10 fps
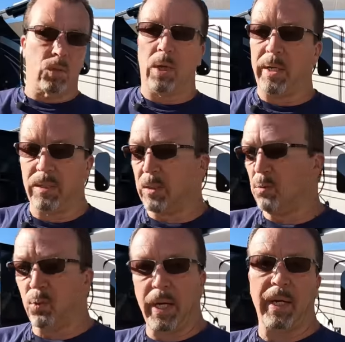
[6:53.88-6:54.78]
try to
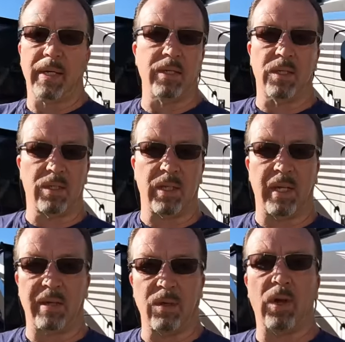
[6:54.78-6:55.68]
wing it and just say
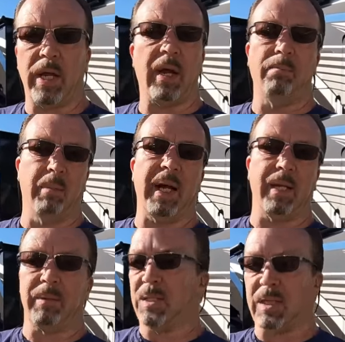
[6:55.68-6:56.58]
that, oh yeah, I'm buying
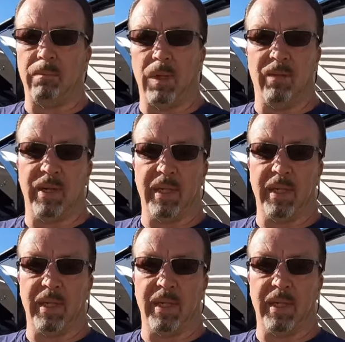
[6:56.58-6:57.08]
it because I'm loving